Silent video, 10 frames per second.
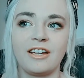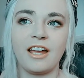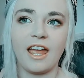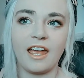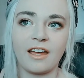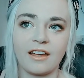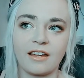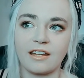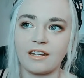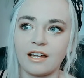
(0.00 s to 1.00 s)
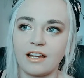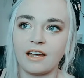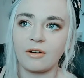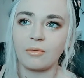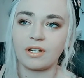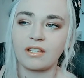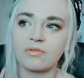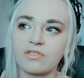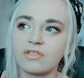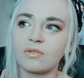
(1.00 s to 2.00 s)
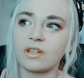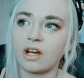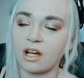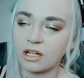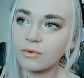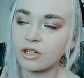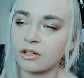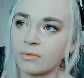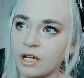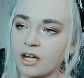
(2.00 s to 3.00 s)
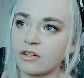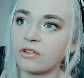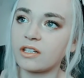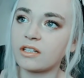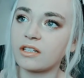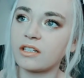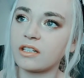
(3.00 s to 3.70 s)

And when he was doing the Heimlich on me, I couldn't